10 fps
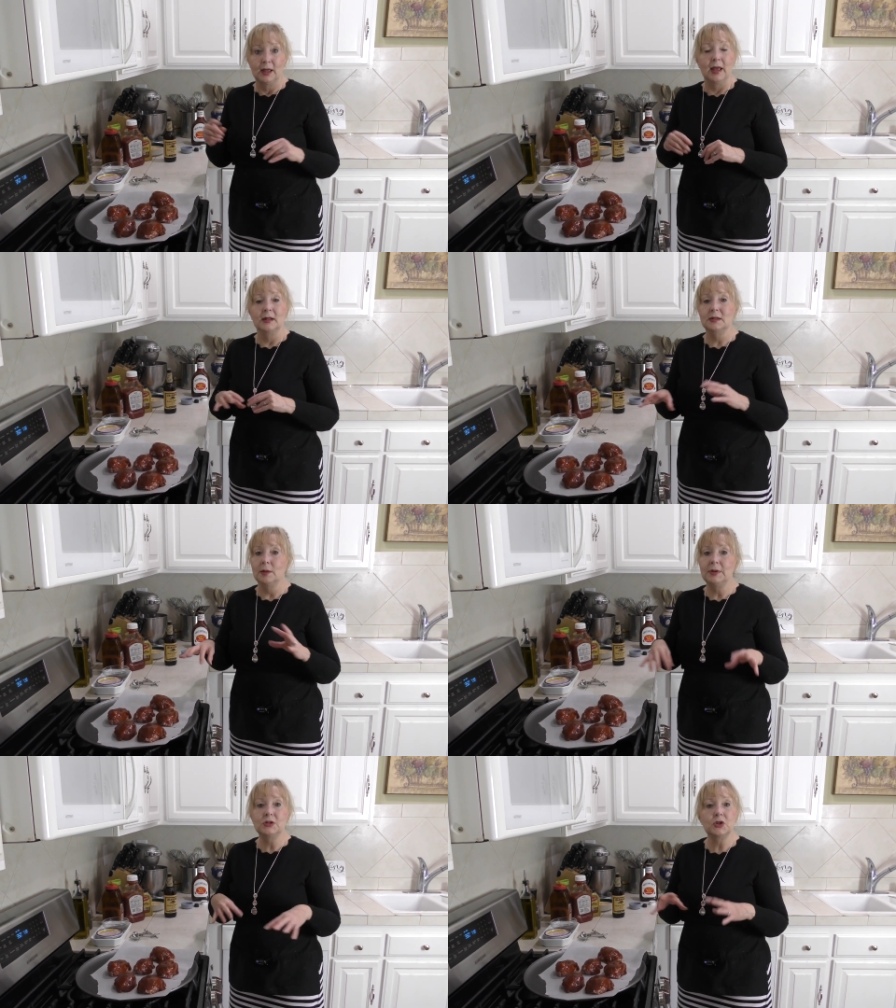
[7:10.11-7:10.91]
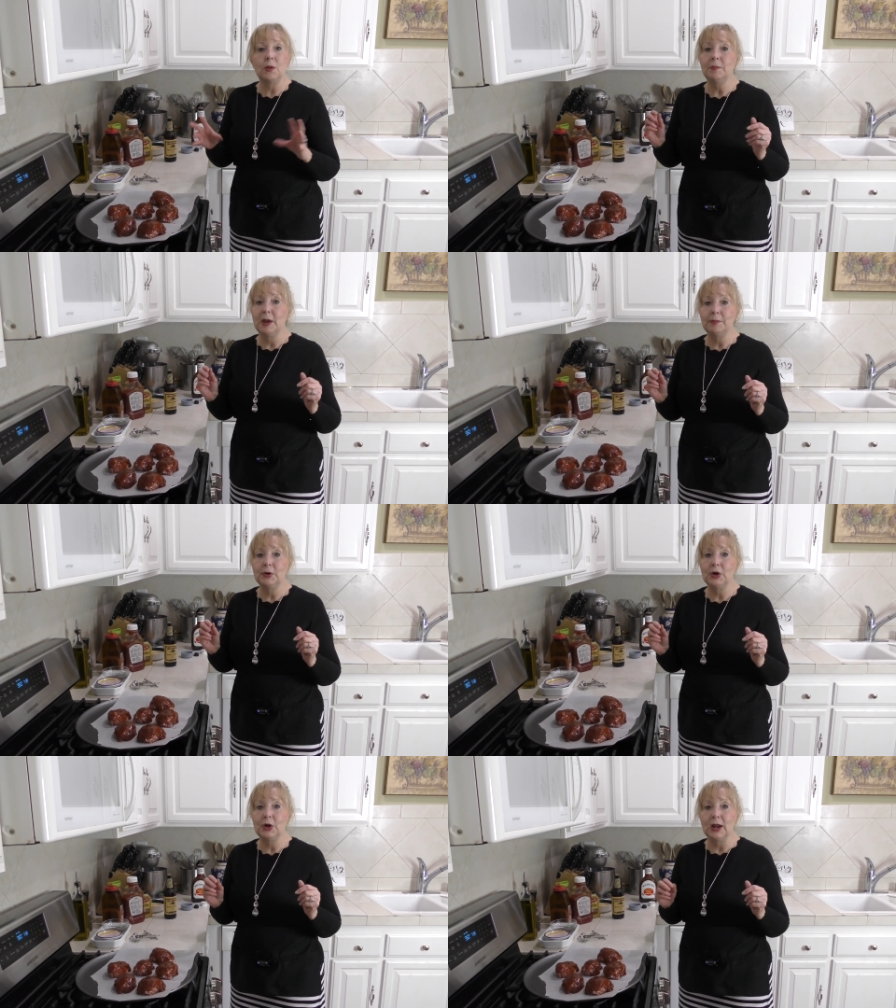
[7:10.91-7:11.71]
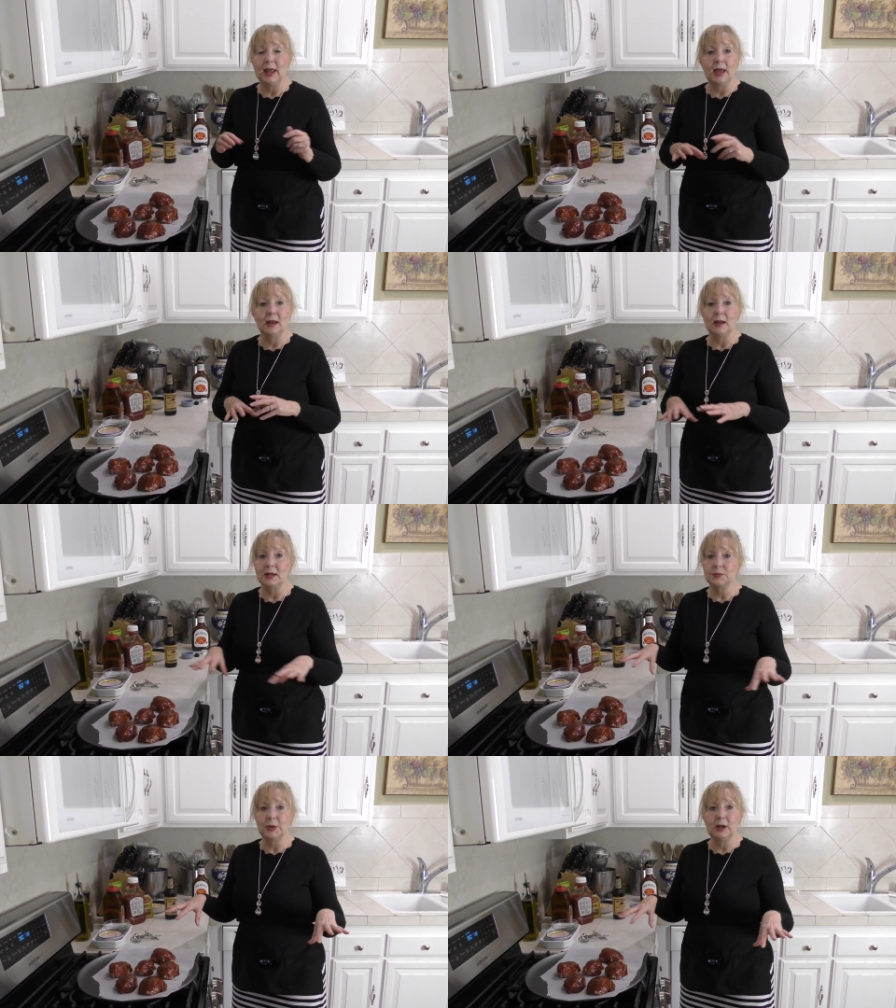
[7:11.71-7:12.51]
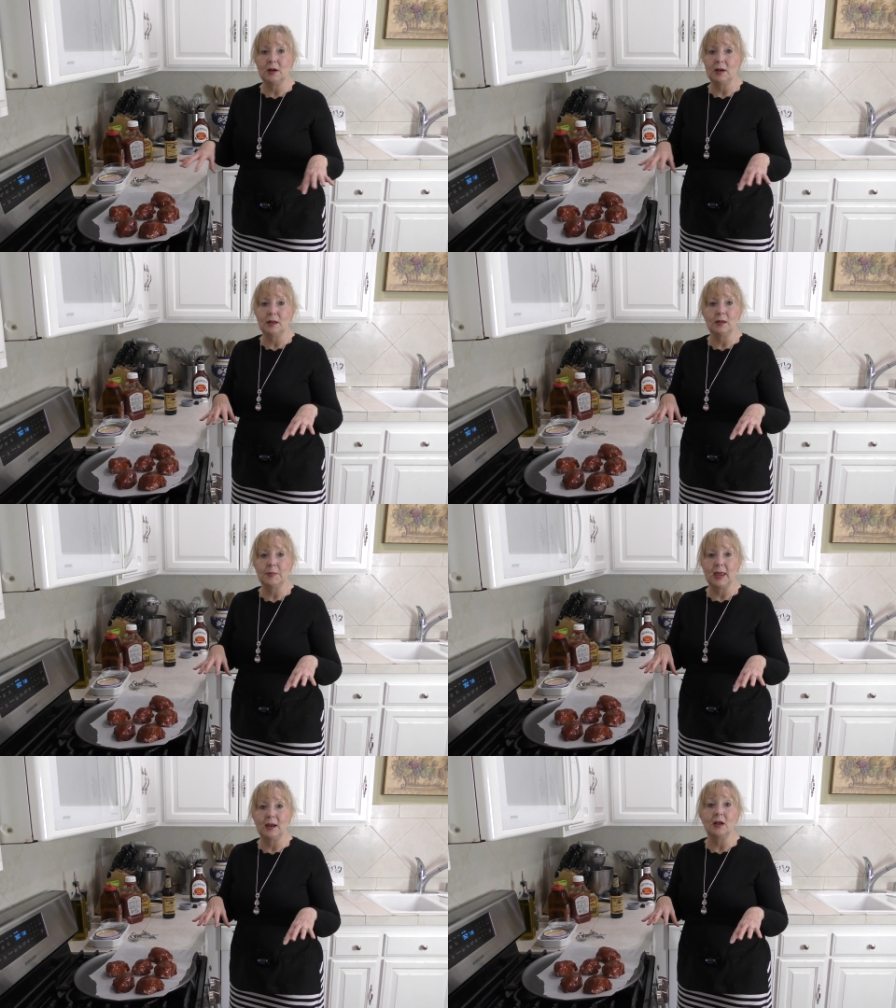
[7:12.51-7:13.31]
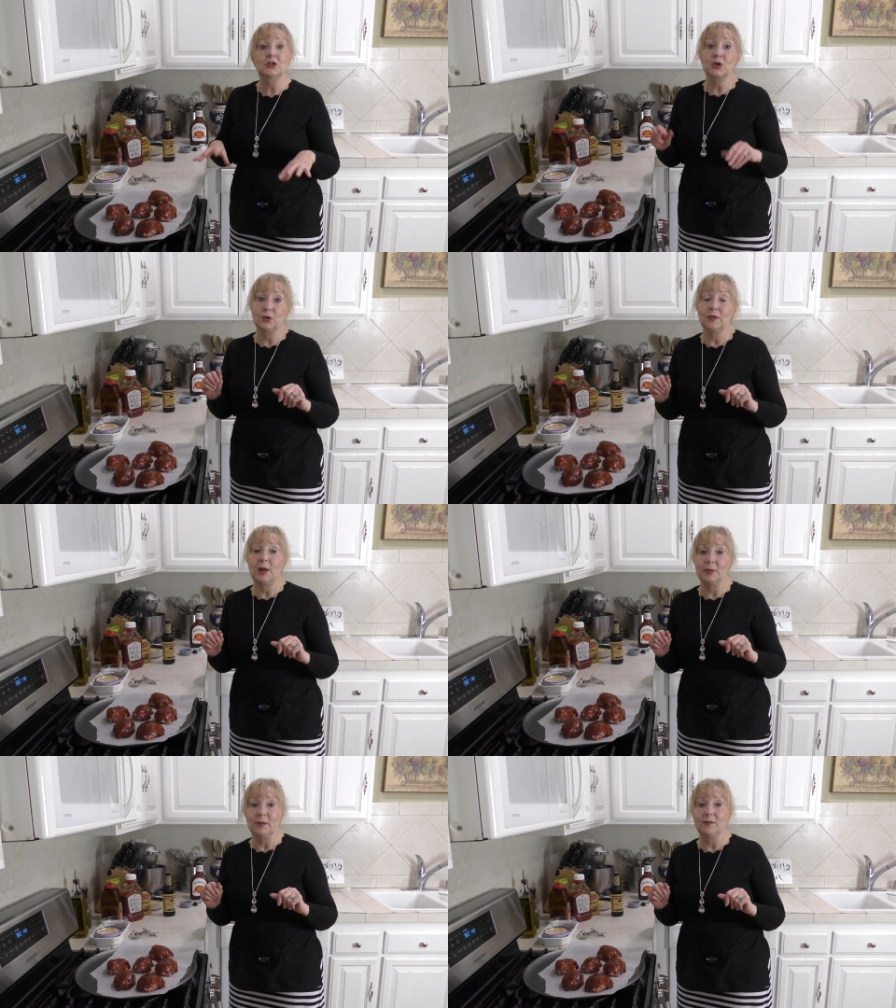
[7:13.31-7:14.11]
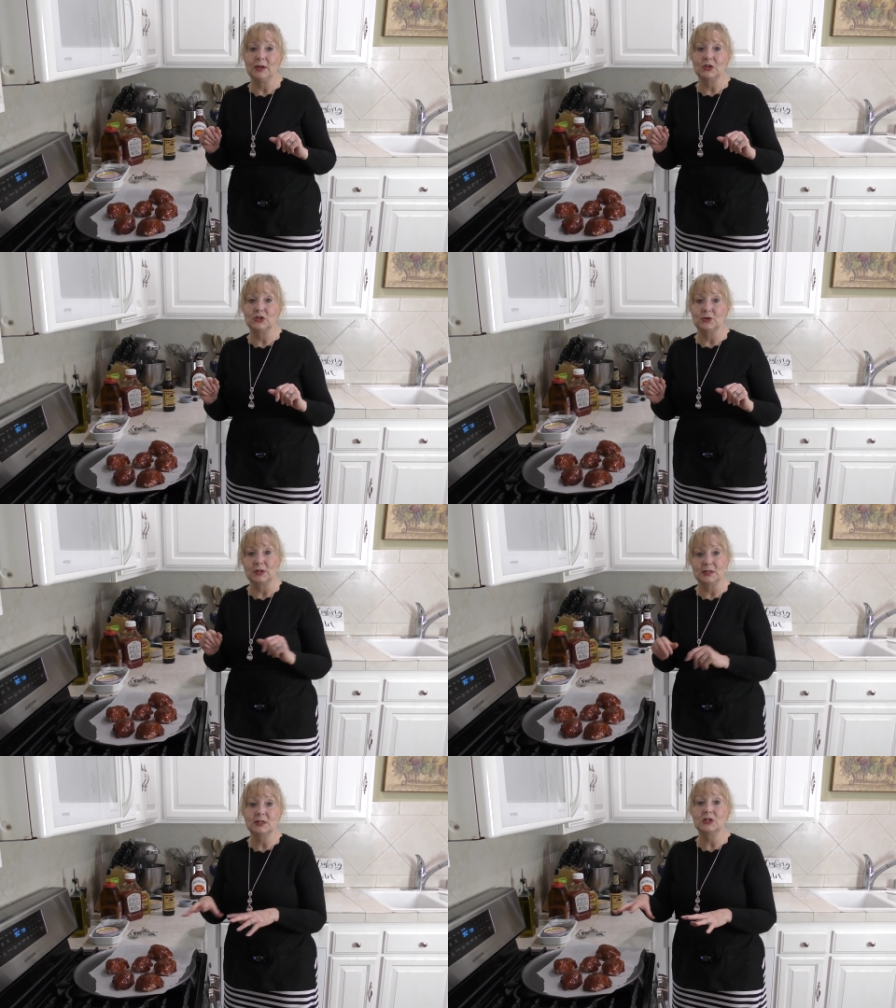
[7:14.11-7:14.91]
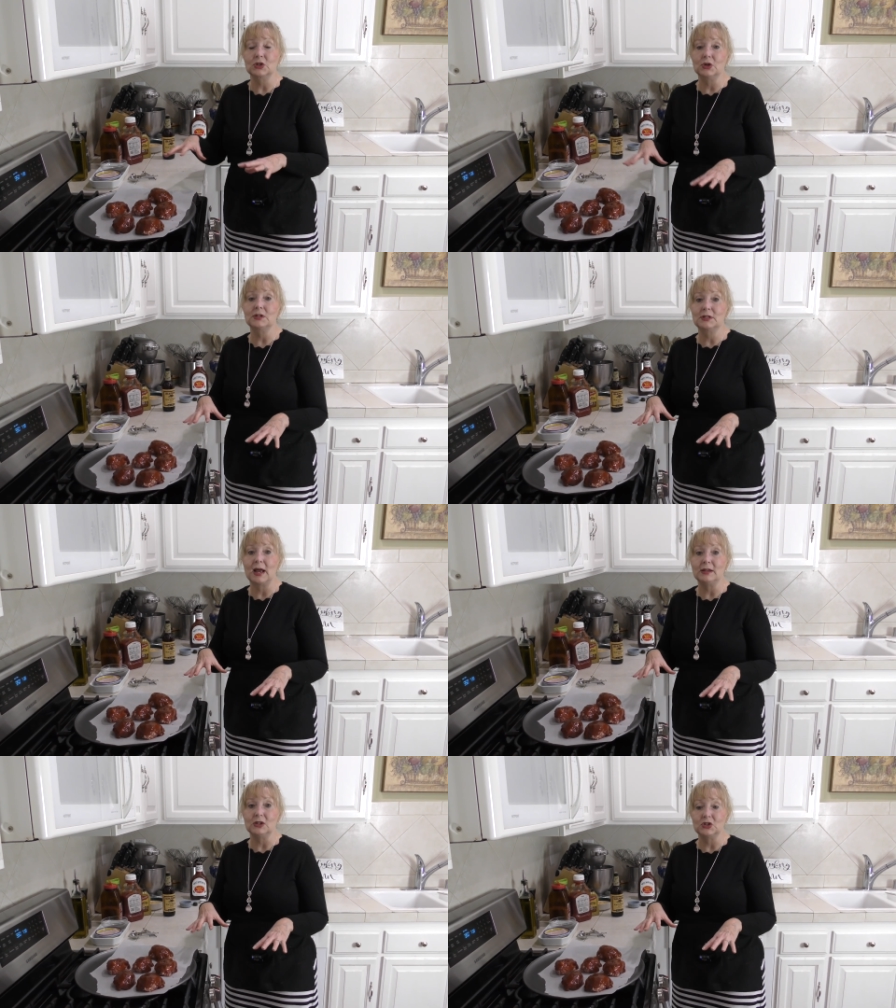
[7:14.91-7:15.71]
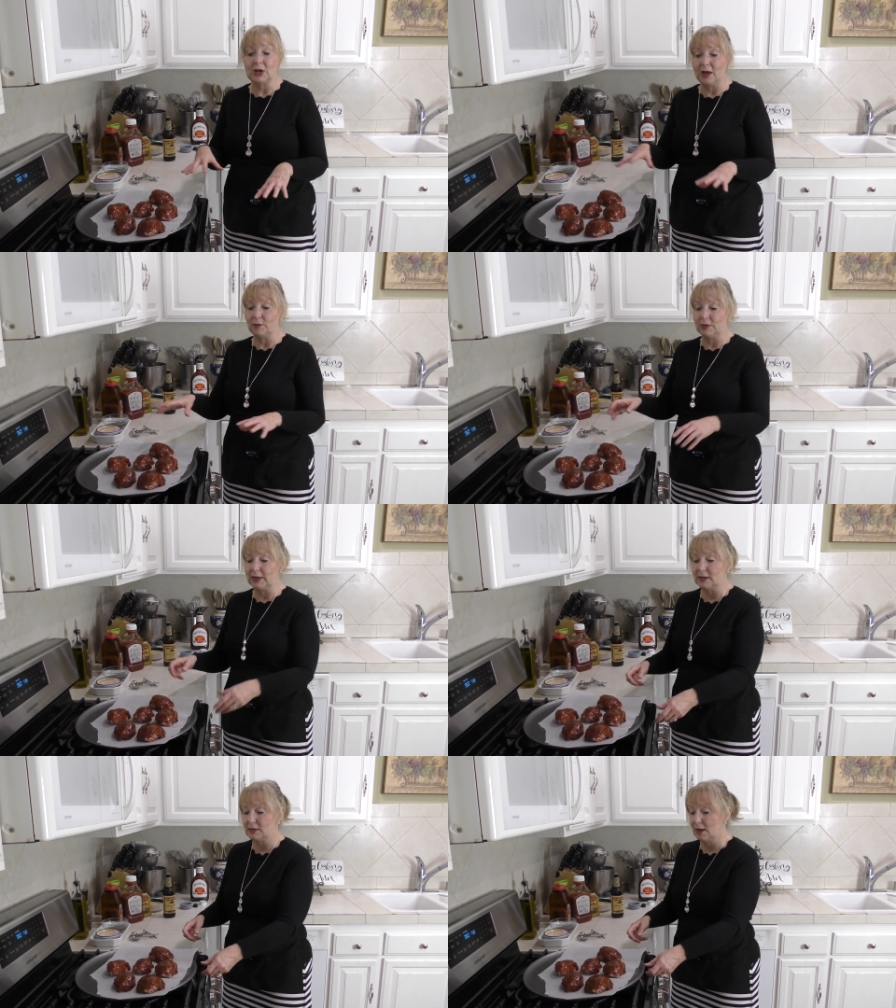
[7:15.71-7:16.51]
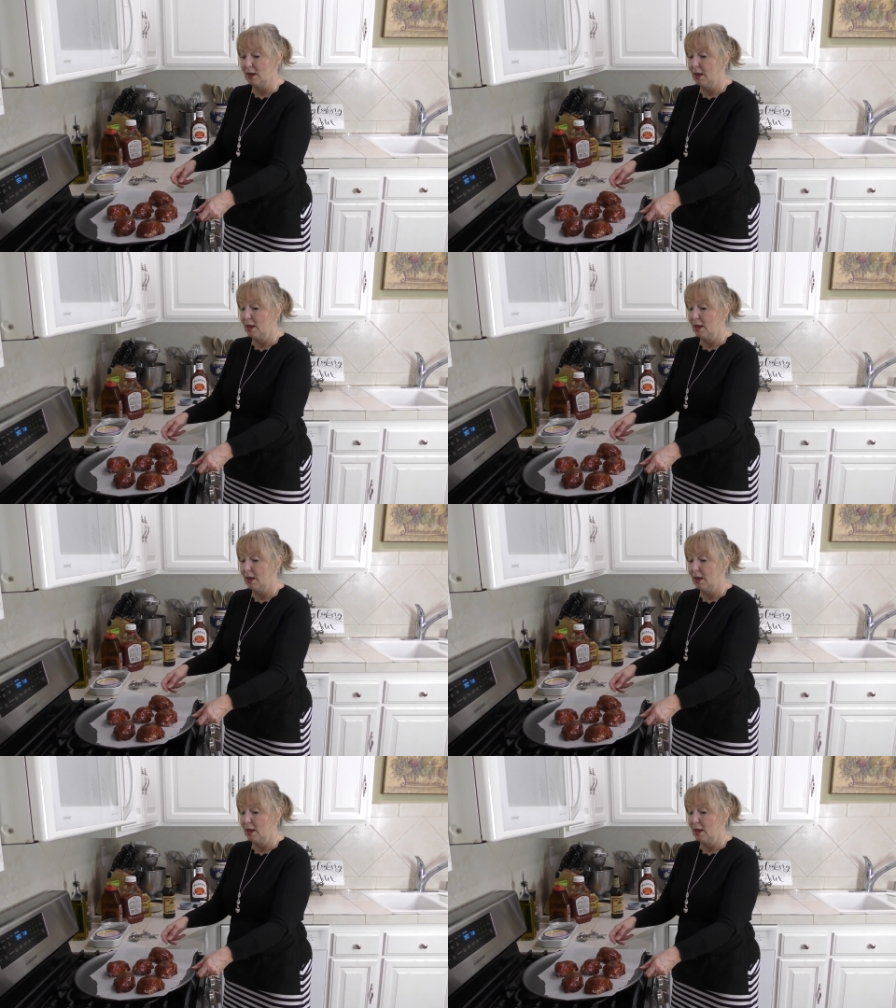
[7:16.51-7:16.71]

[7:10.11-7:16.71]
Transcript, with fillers: and a little bit of salt and pepper, and I spread it on a little pan, and I'll show you that when I'm finished too, because this is a good side dish to have with these